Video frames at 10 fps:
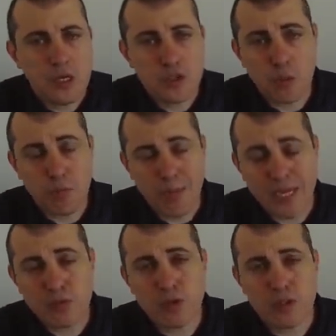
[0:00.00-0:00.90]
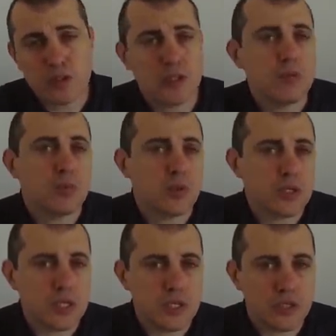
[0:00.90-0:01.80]
So bandwidth is an
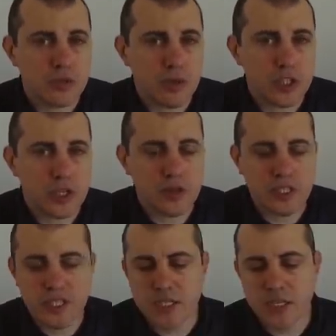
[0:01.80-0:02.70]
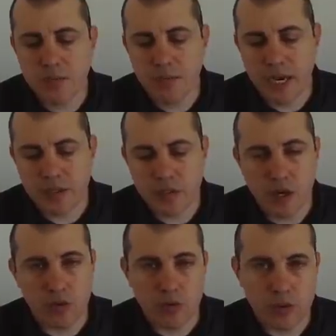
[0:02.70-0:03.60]
important consideration, and this has an impact
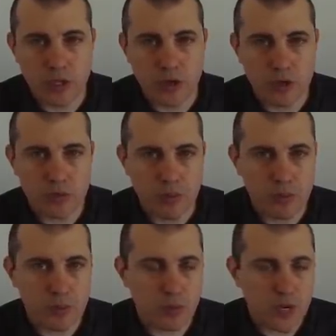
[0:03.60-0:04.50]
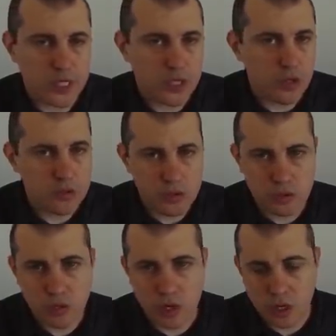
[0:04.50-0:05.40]
not only on people running nodes,
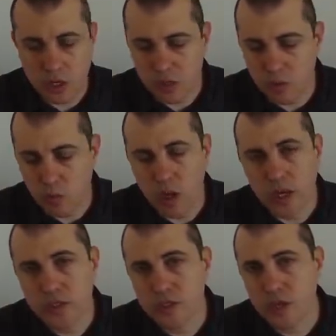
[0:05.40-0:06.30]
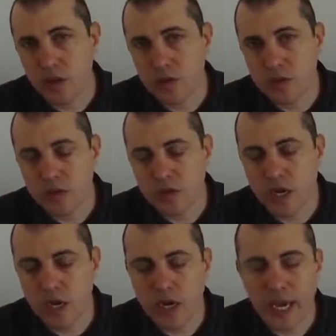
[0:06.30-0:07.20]
uh, wallets, and other
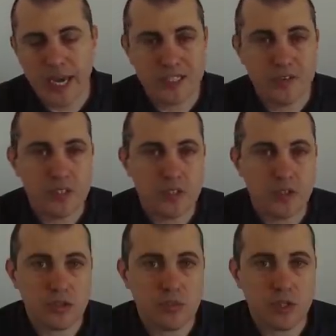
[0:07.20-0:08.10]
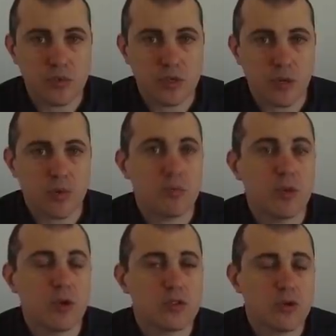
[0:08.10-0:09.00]
uh, activities on the Bitcoin network,
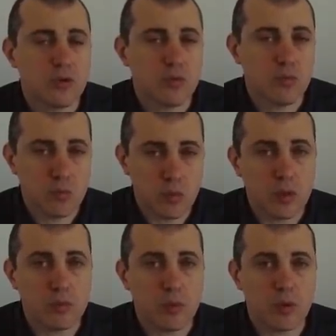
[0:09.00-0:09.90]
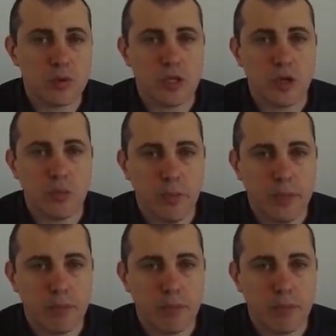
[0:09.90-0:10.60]
but also more importantly on